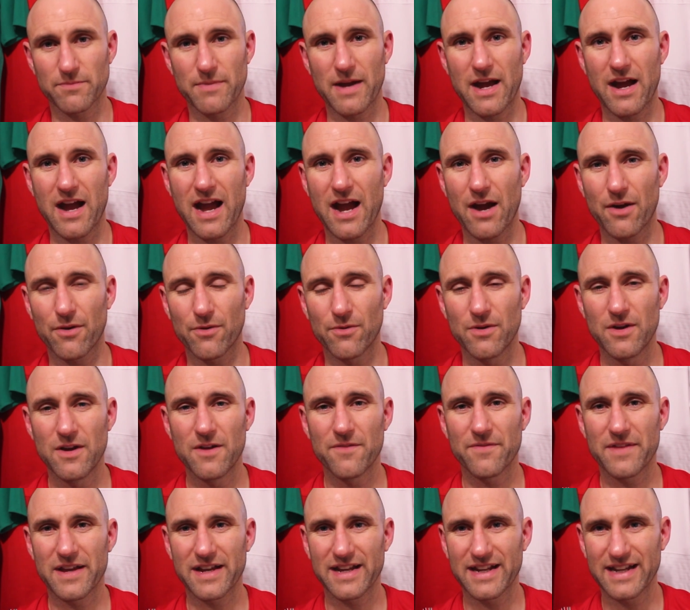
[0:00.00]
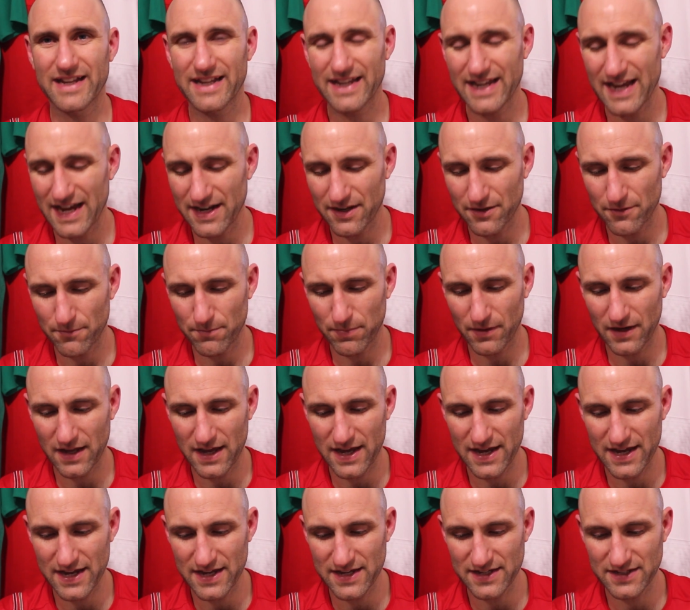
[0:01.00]
about how they're going to get at
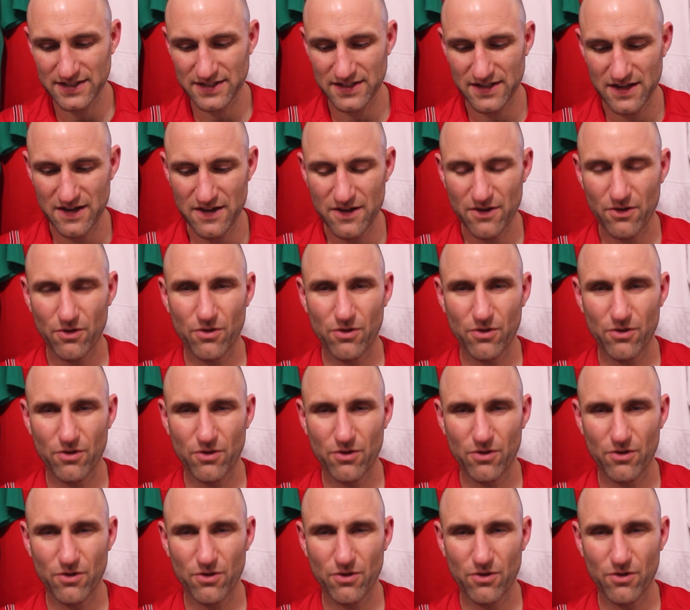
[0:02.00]
players